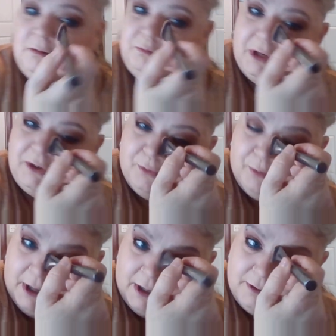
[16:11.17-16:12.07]
My
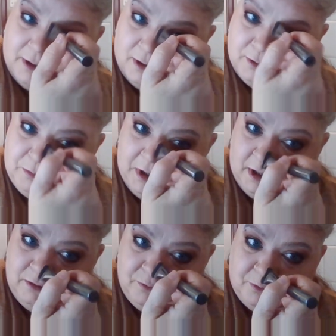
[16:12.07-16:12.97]
granddaughter
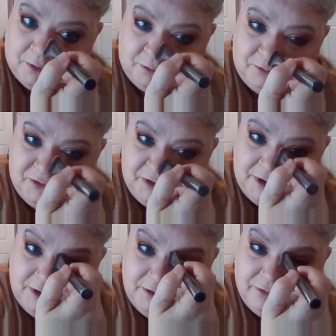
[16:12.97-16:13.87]
made grilled
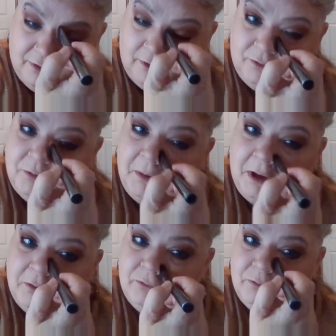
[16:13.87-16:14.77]
cheese and
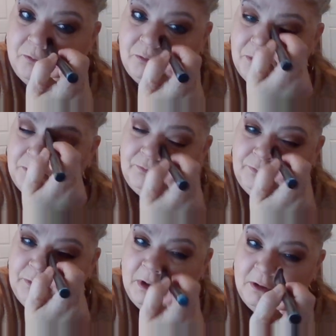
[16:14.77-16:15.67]
tomato soup
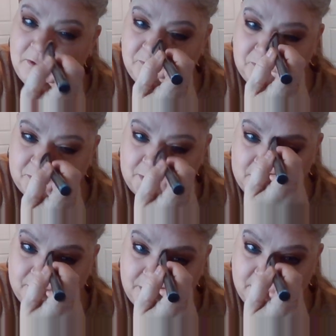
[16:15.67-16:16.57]
for
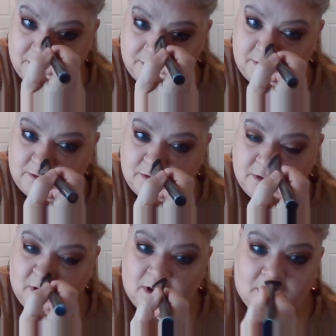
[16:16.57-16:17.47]
our dinner,
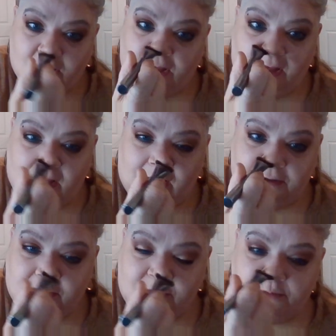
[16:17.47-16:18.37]

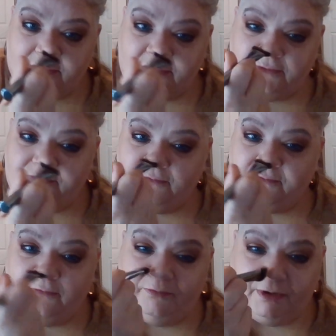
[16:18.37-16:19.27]
and it was
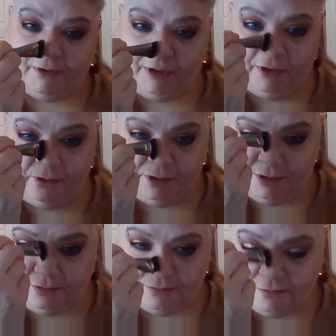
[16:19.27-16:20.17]
very good.